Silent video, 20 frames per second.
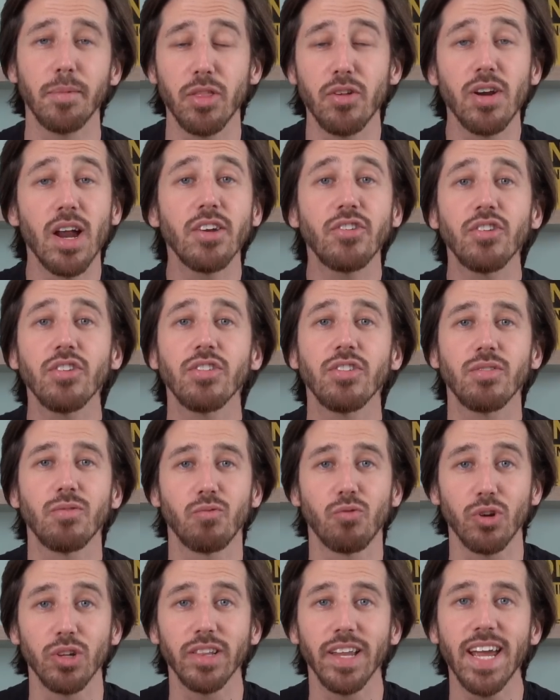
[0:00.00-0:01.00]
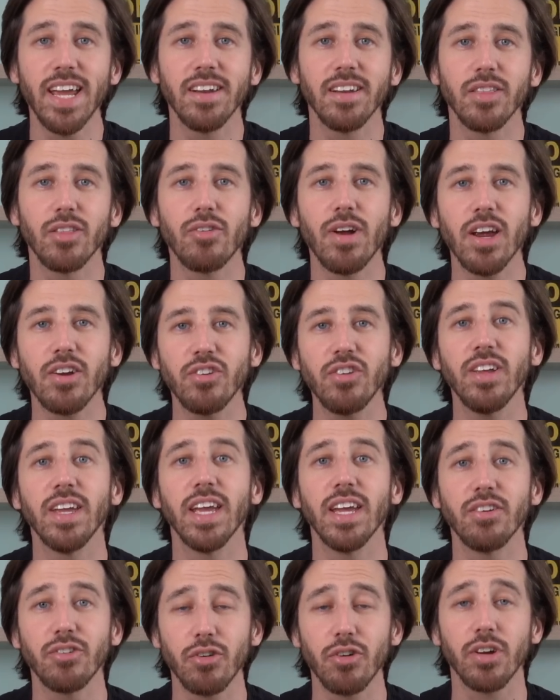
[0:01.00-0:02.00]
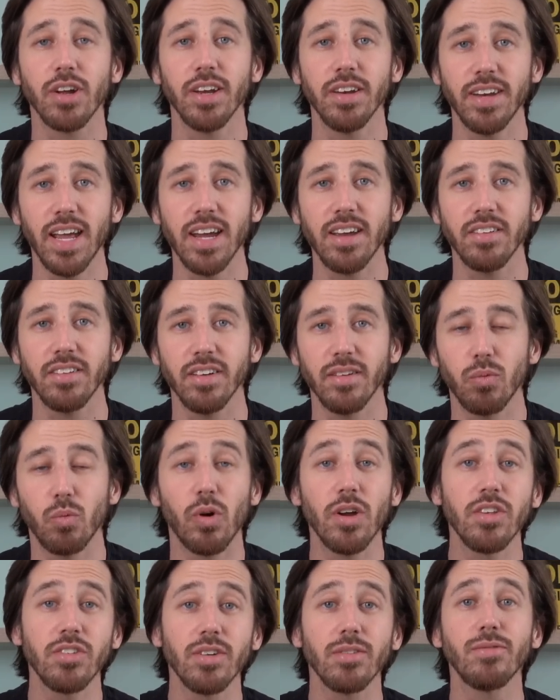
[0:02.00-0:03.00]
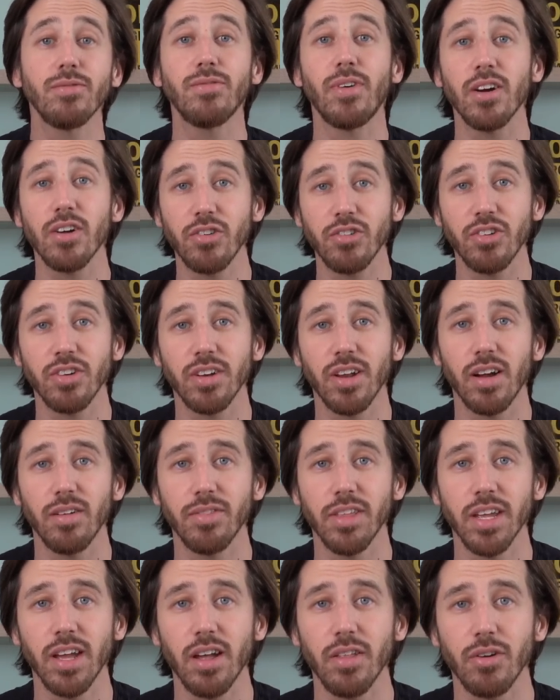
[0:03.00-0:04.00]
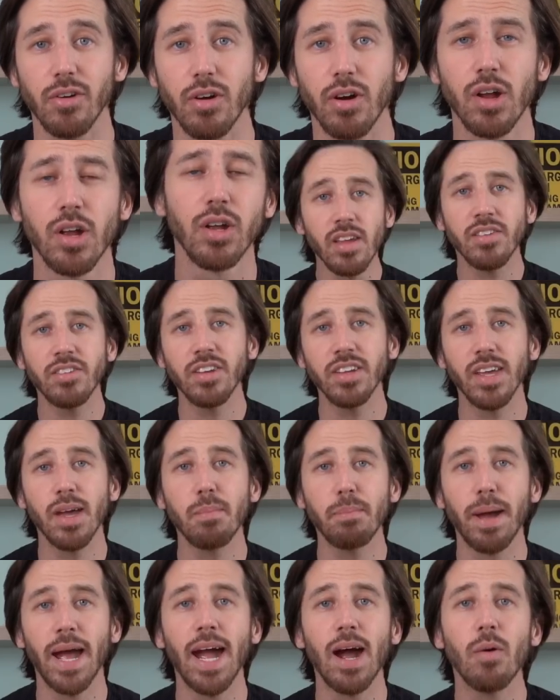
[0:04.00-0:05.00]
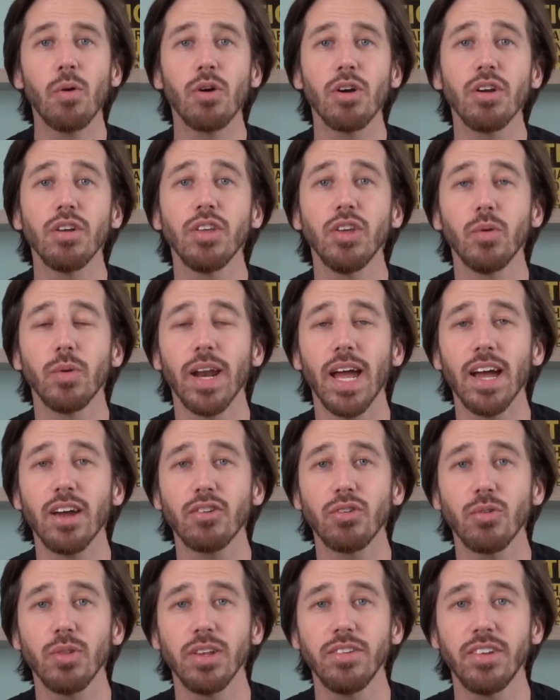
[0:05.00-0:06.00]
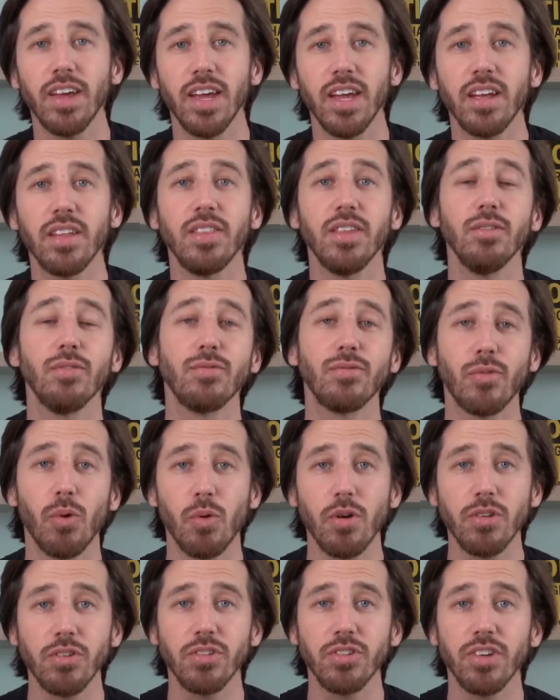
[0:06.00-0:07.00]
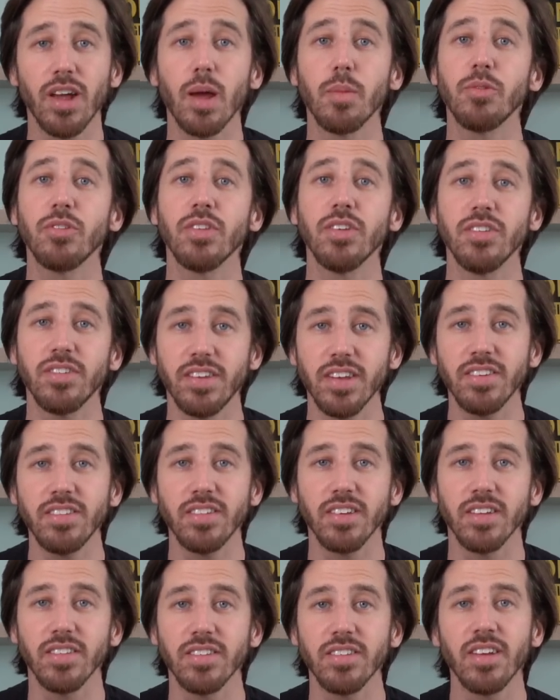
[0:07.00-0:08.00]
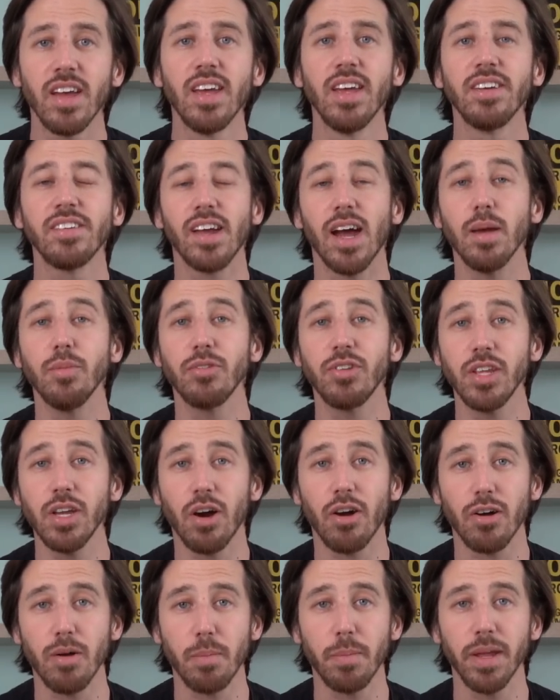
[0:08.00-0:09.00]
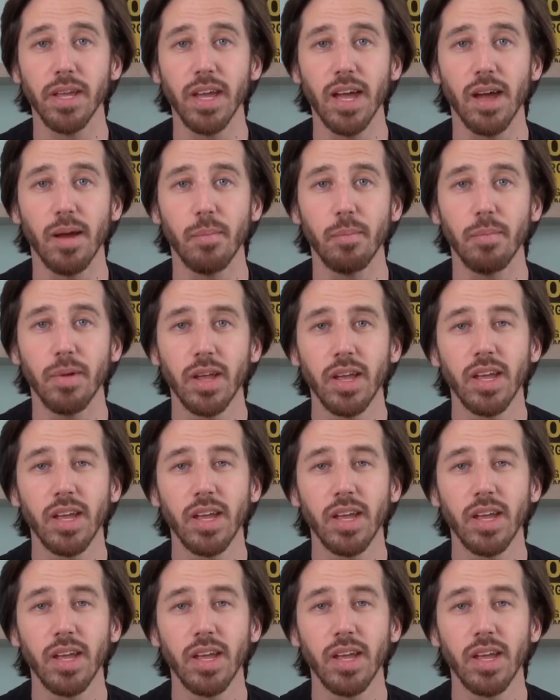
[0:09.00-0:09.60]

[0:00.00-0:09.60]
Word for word: I mean, they're not just related, they're actually interconnected. One is a function of the other. To get power, you would actually take the force times the distance times the R P M.